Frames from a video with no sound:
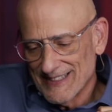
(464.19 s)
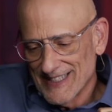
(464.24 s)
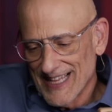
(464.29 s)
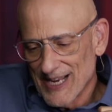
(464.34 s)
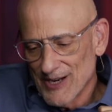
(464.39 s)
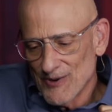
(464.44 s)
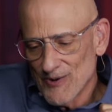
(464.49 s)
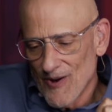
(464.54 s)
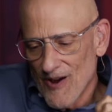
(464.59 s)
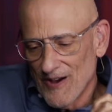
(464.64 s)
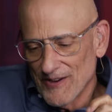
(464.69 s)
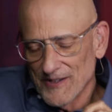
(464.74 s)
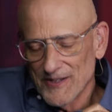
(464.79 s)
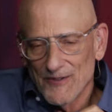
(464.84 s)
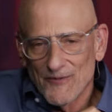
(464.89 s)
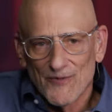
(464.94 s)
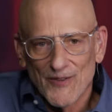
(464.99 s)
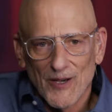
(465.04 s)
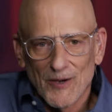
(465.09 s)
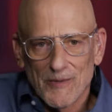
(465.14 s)
Later on in
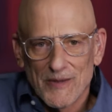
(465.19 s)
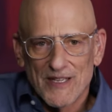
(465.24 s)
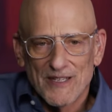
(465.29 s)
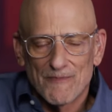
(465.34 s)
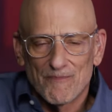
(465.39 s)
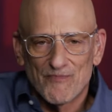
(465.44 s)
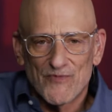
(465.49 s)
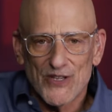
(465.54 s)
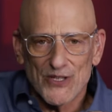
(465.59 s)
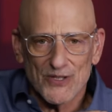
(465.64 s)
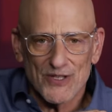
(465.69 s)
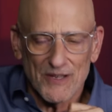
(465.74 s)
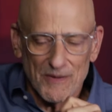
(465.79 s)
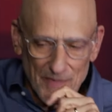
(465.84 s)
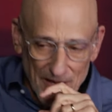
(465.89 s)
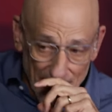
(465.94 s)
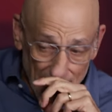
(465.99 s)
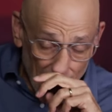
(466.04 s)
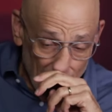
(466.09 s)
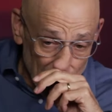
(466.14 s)
the film, he
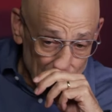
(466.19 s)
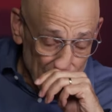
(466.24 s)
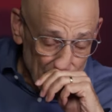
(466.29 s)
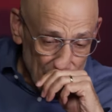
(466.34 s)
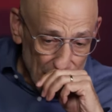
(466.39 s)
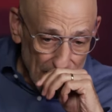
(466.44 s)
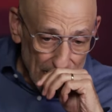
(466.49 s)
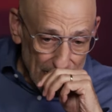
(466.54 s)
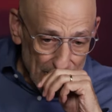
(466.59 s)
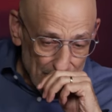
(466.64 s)
just becomes